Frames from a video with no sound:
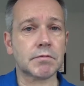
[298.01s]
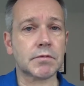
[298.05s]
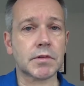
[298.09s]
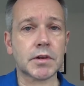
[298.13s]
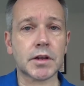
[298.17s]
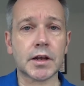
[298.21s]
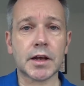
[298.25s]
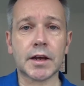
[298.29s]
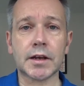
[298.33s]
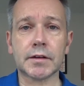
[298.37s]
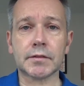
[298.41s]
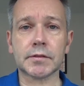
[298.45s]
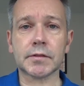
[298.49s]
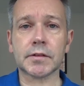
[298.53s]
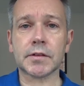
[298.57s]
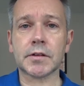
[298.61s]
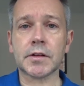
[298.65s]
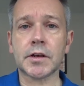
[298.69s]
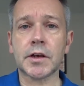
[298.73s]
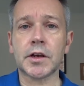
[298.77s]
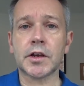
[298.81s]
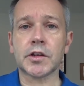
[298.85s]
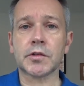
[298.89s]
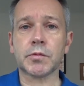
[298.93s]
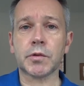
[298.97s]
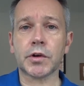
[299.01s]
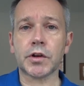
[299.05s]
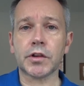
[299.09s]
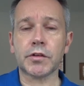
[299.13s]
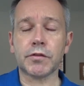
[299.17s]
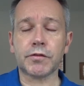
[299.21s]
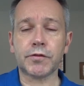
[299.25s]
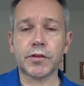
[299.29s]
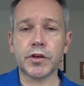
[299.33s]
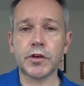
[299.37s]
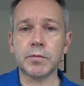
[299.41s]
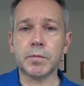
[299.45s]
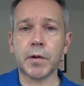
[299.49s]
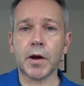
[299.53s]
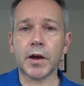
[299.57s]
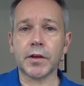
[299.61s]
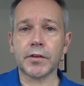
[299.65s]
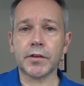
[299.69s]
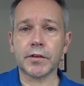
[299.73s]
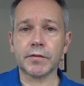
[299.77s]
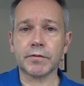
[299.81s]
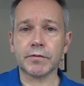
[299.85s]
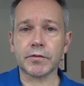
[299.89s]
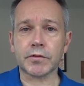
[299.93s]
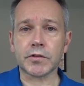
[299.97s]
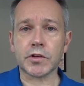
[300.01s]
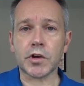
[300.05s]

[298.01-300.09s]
it's one of the few bikes I've